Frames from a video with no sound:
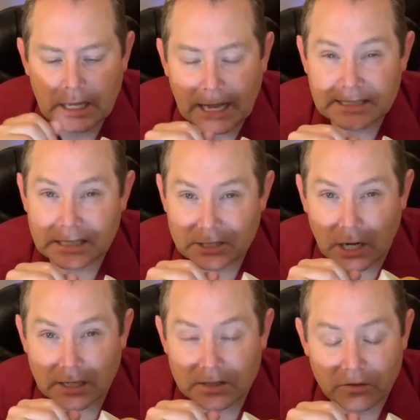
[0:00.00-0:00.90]
As I
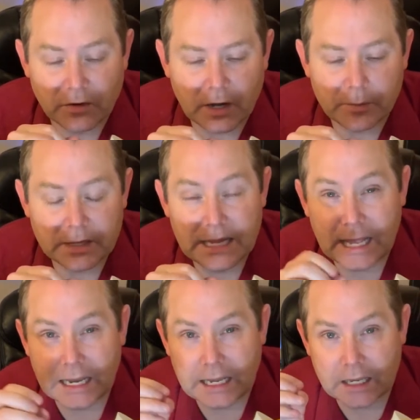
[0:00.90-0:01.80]
talked in the very
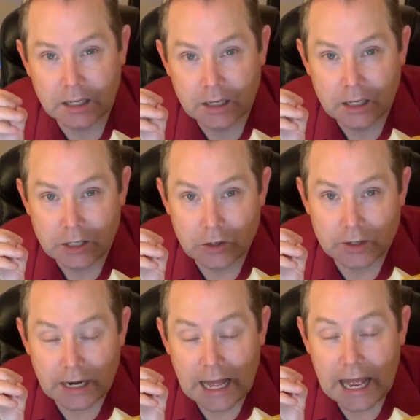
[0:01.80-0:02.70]
beginning, you
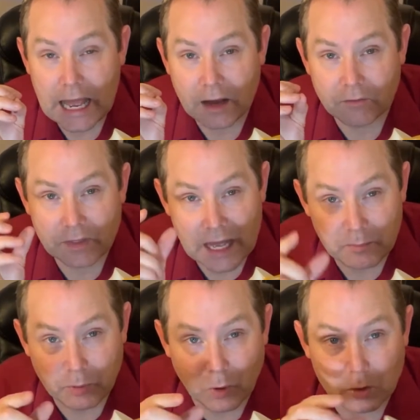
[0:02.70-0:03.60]
can have
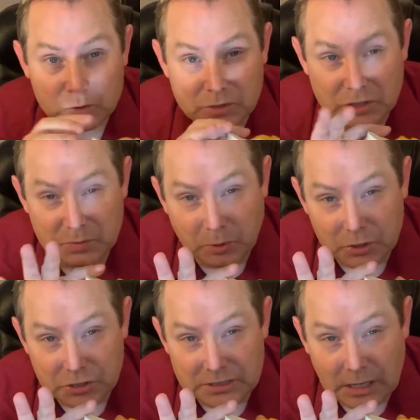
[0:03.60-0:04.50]
that bulge which just
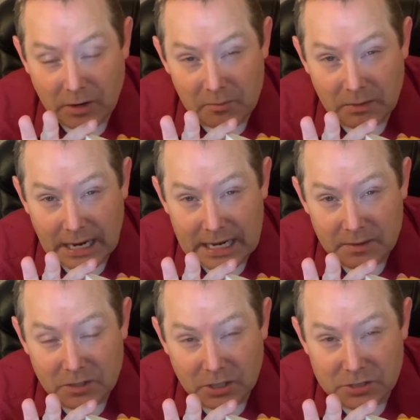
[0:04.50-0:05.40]
pushes out. It
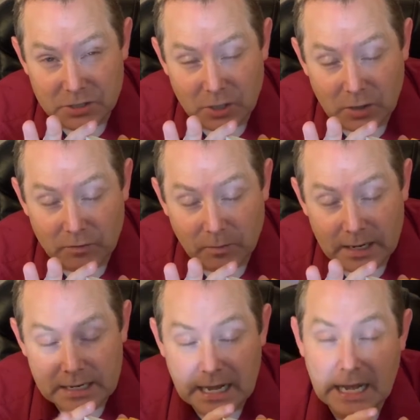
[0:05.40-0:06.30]
might touch the nerve, it
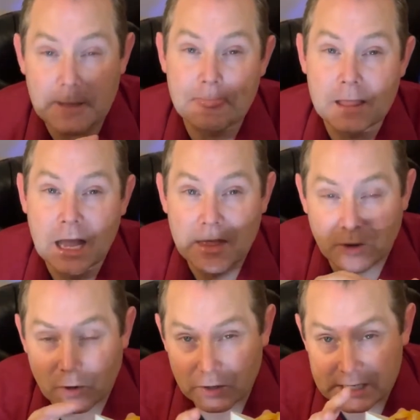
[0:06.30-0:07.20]
might not.
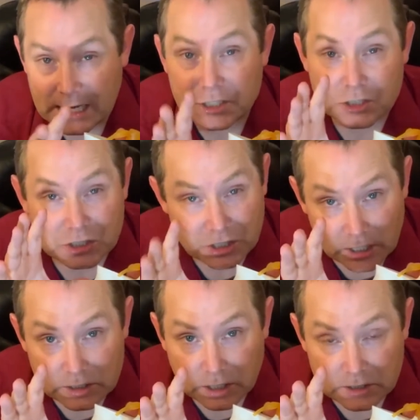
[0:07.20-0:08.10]
The herniation is
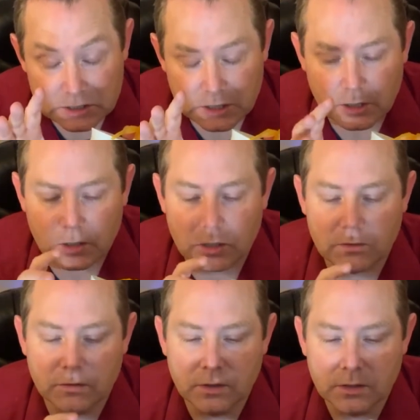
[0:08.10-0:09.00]
going to touch the
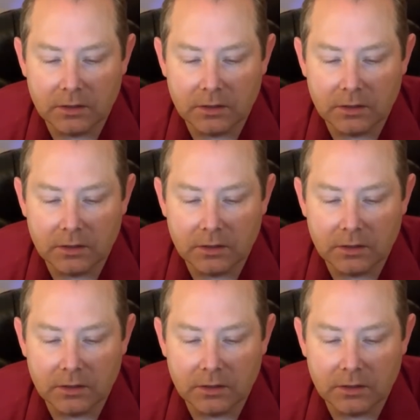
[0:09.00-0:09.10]
nerve.